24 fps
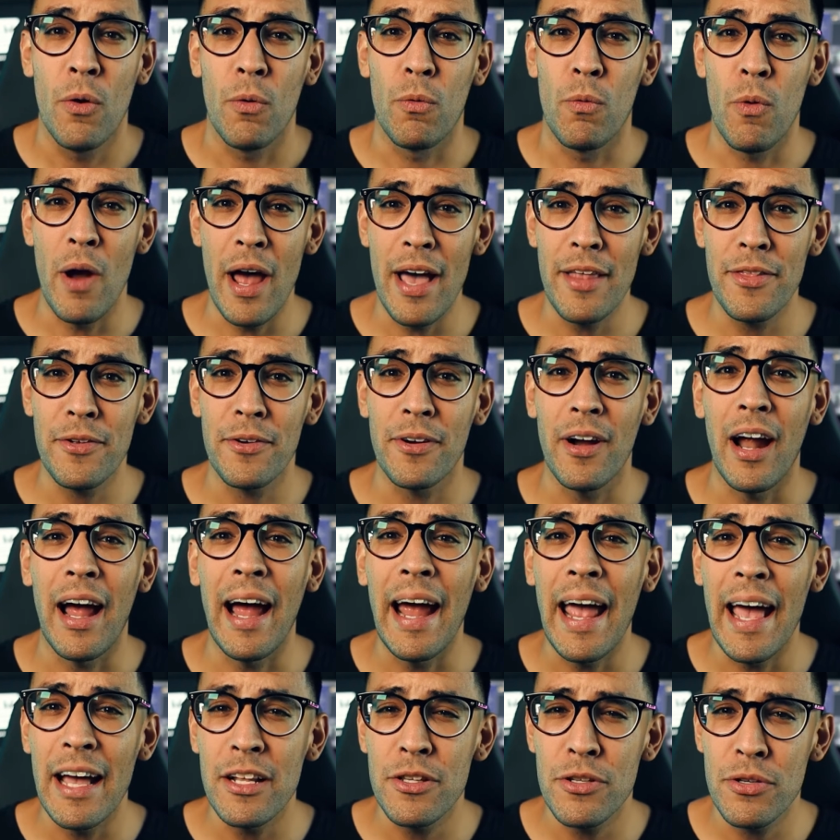Rather,
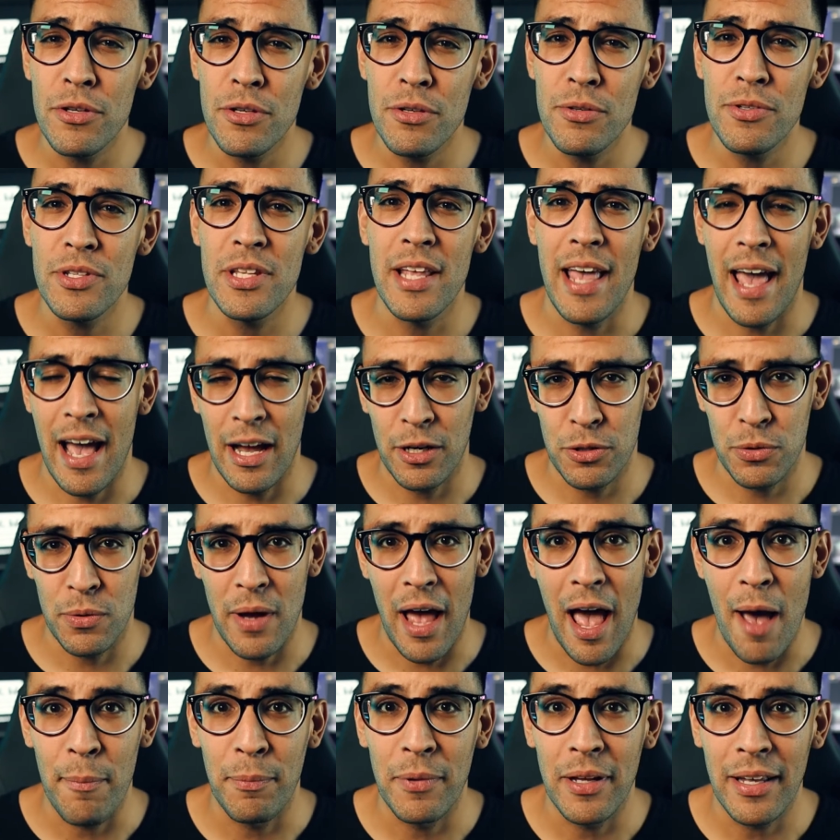I had to use the actual
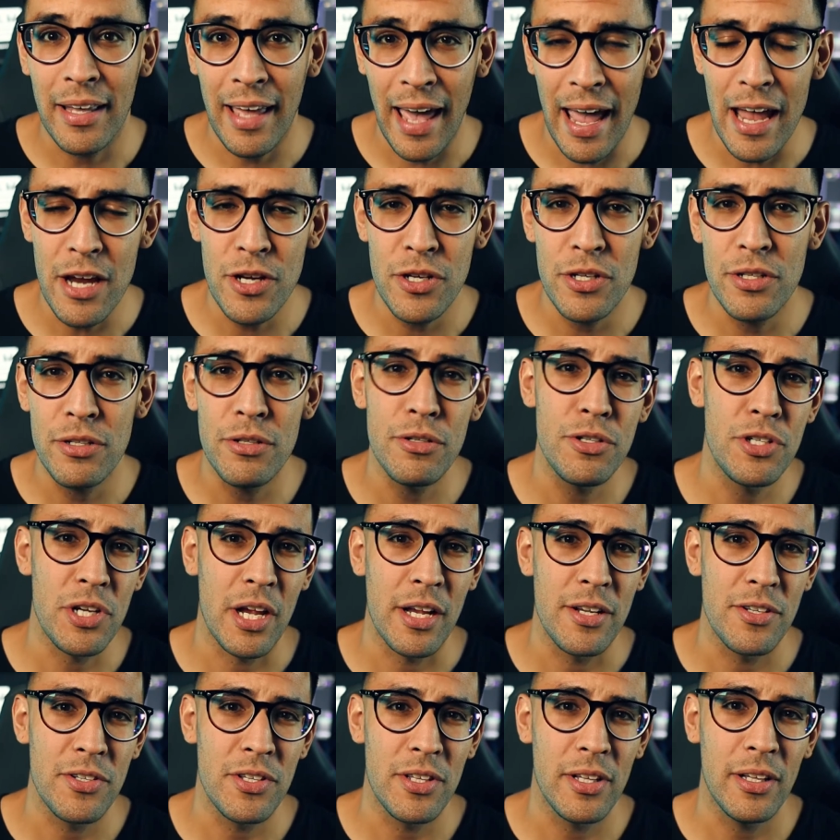application to
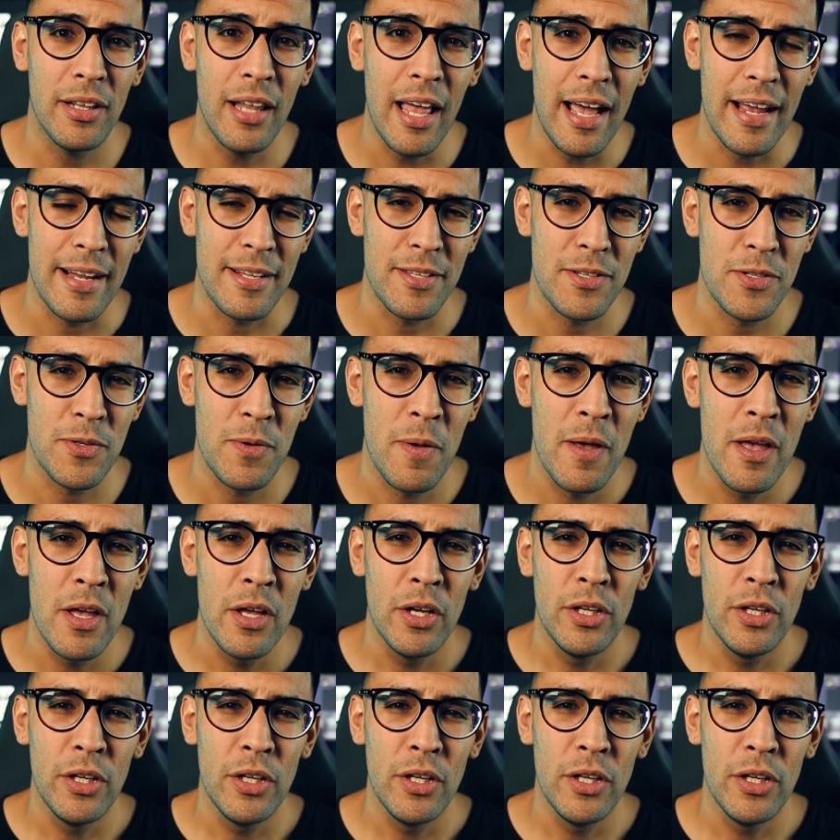change the lights.